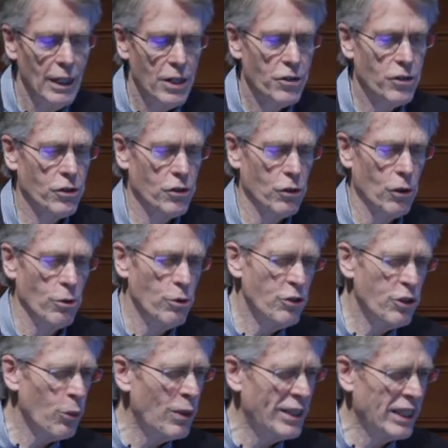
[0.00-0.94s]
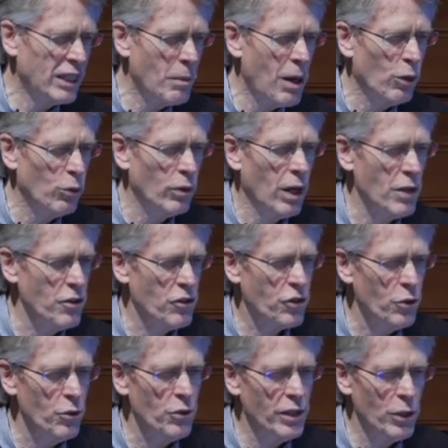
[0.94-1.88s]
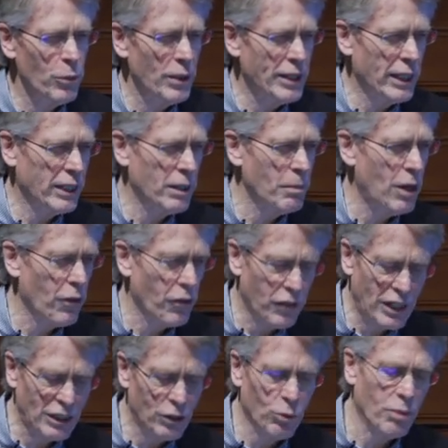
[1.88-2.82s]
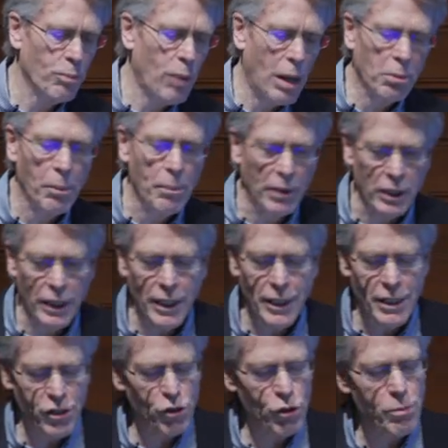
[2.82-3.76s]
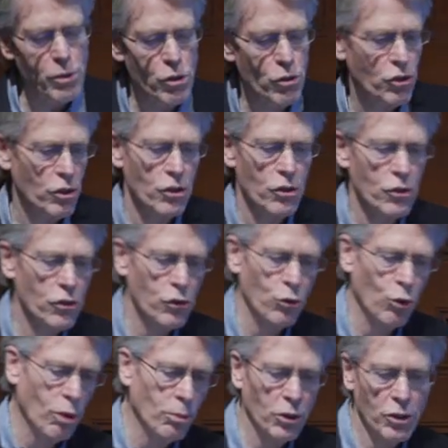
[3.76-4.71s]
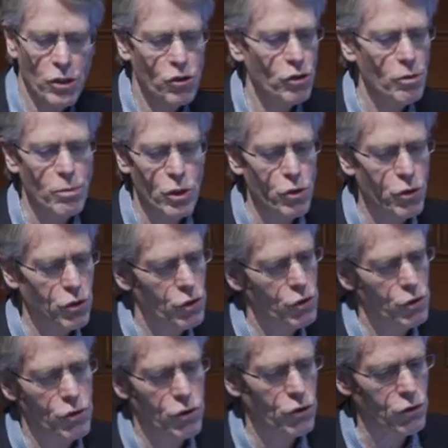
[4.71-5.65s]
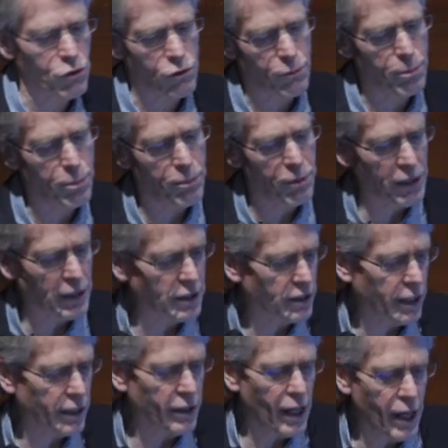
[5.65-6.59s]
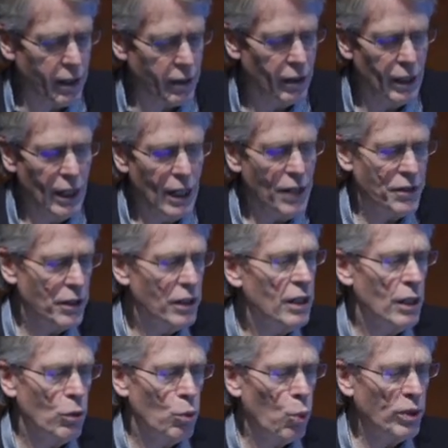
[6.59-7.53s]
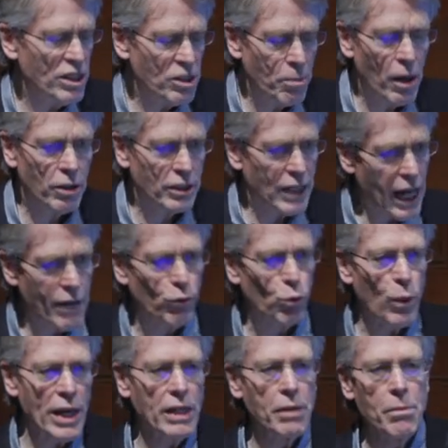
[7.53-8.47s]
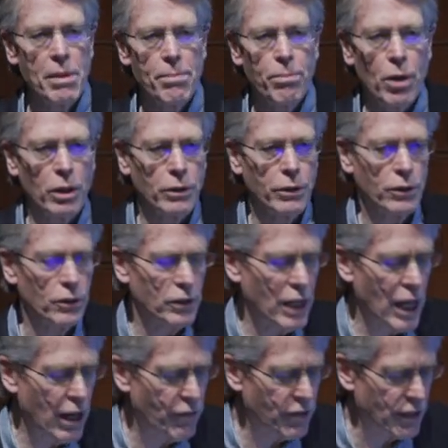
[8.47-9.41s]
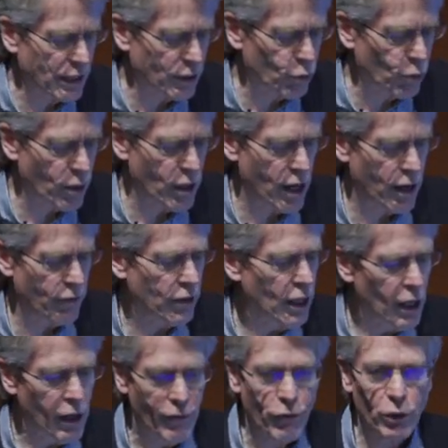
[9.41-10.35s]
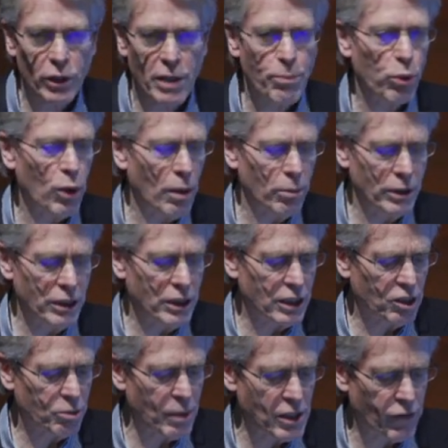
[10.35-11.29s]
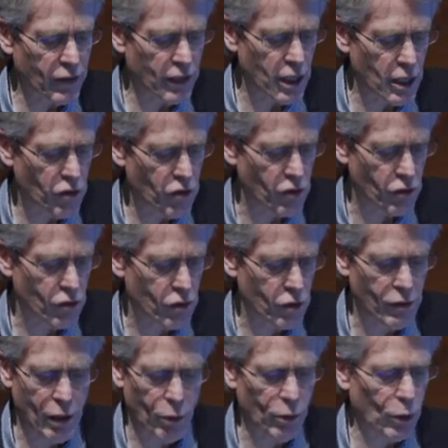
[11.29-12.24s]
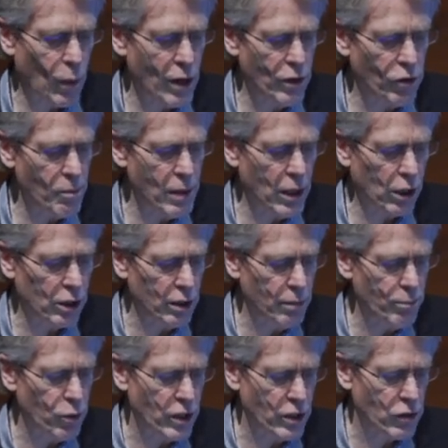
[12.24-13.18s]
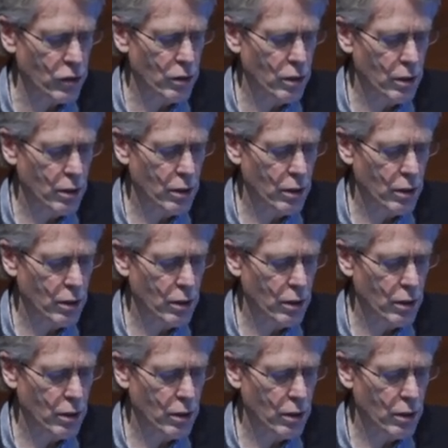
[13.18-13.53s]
so, usually when we think about uncertainty, we think about things with probability distributions, normal distributions, and things like that. Well, these models have random impulses. They have things where you have fully probabilistic specifications that require numerical inputs.